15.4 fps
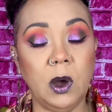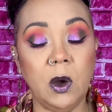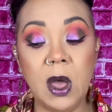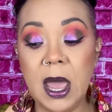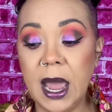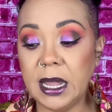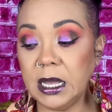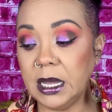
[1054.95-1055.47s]

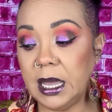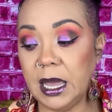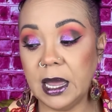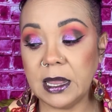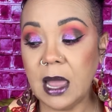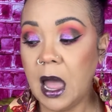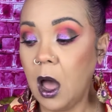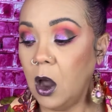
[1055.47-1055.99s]
And again,
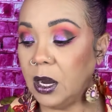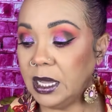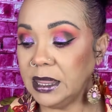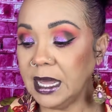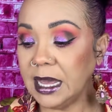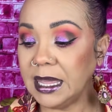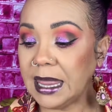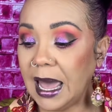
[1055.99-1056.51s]
only
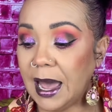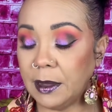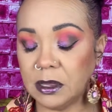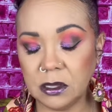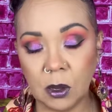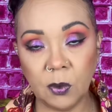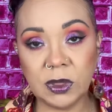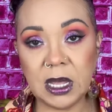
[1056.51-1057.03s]
thing that I
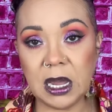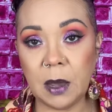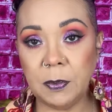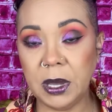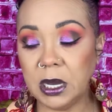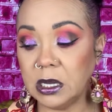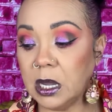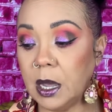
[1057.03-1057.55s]
don't think I
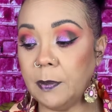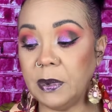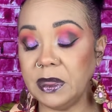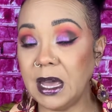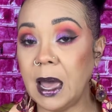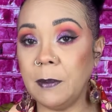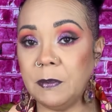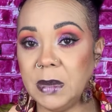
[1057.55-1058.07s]
picked up that I
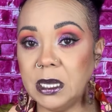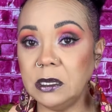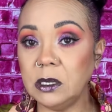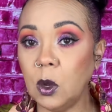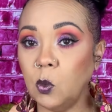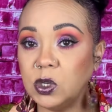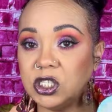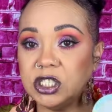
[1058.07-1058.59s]
missed
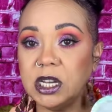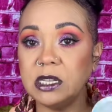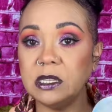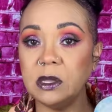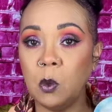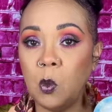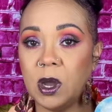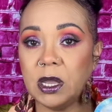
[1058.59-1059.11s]
was just the
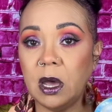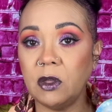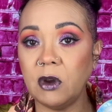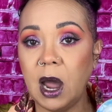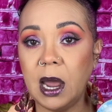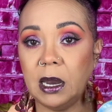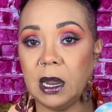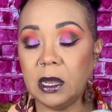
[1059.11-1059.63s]
one other
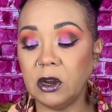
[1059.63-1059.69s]
highlighter.